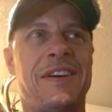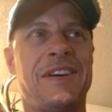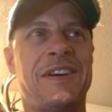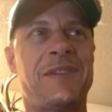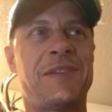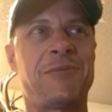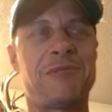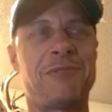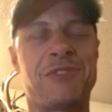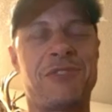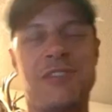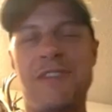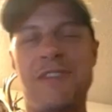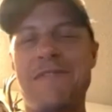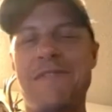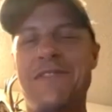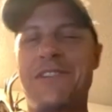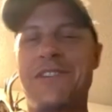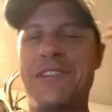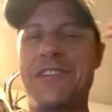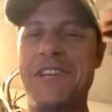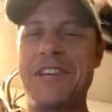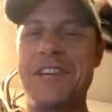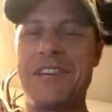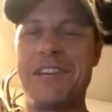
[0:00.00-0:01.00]
I was
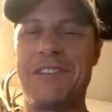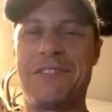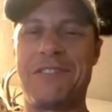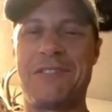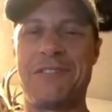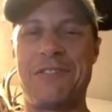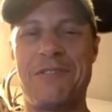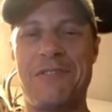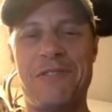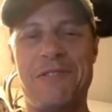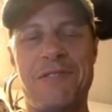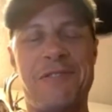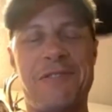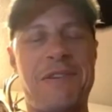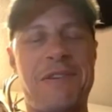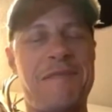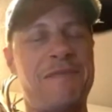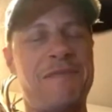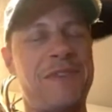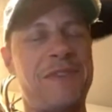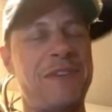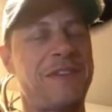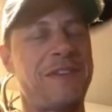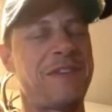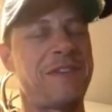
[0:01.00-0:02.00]
17, so
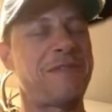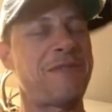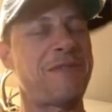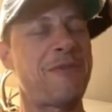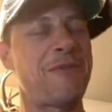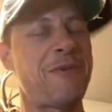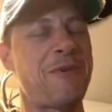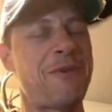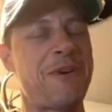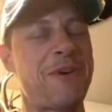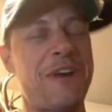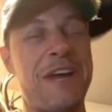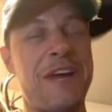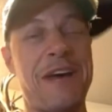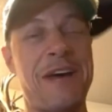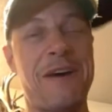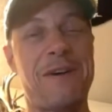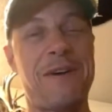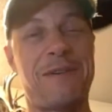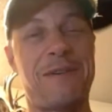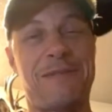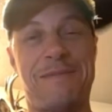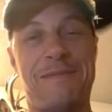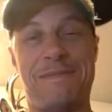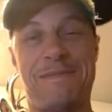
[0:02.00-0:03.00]
I'm 54
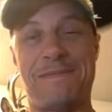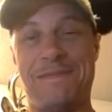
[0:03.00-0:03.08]
now.